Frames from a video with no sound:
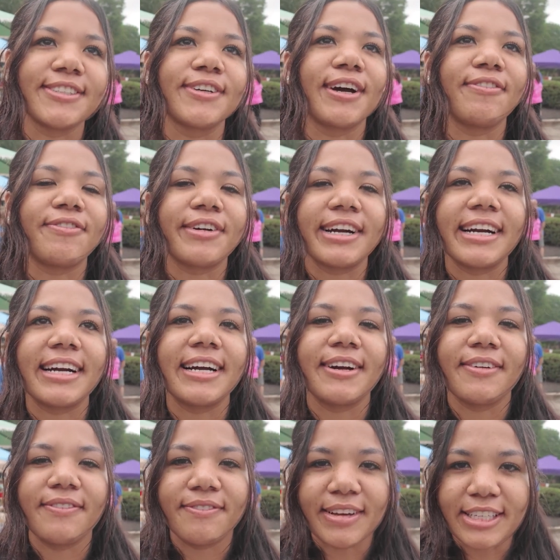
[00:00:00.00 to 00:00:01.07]
You come for
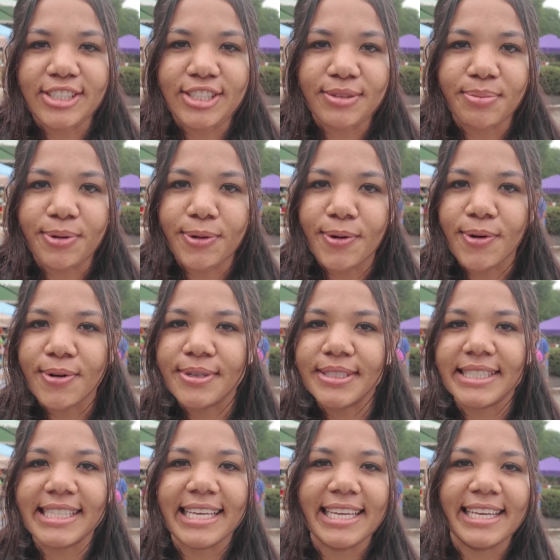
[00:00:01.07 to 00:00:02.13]
vegetables
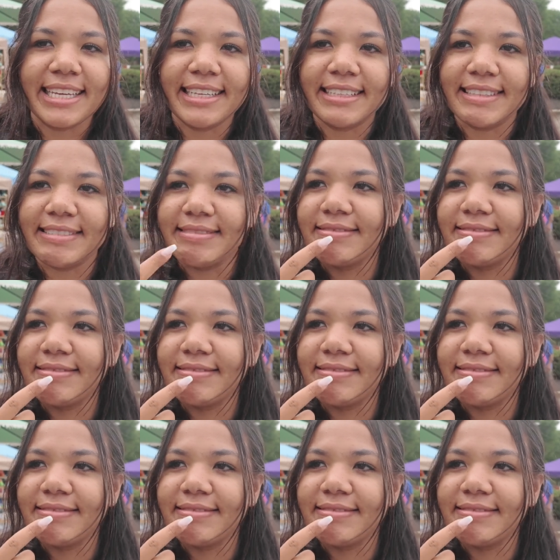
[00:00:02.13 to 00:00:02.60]
and